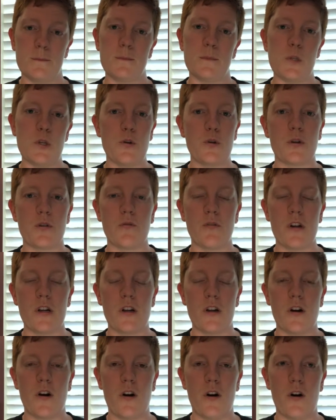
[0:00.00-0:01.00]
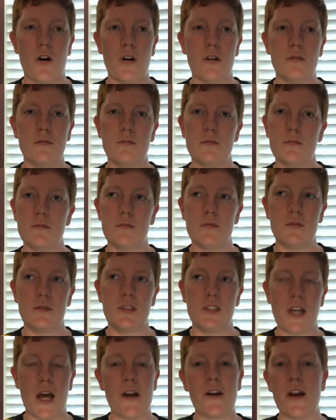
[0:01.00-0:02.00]
You could read it all
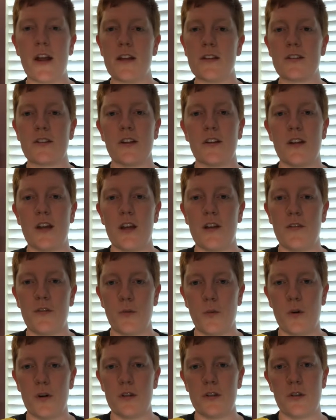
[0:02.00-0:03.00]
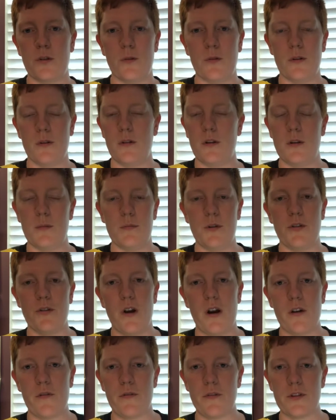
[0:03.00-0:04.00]
Saturday and Sunday if you wanted to and be
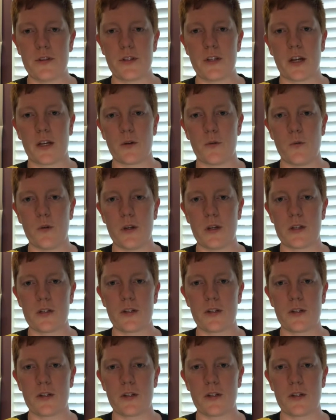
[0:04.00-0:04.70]
ready for the second week.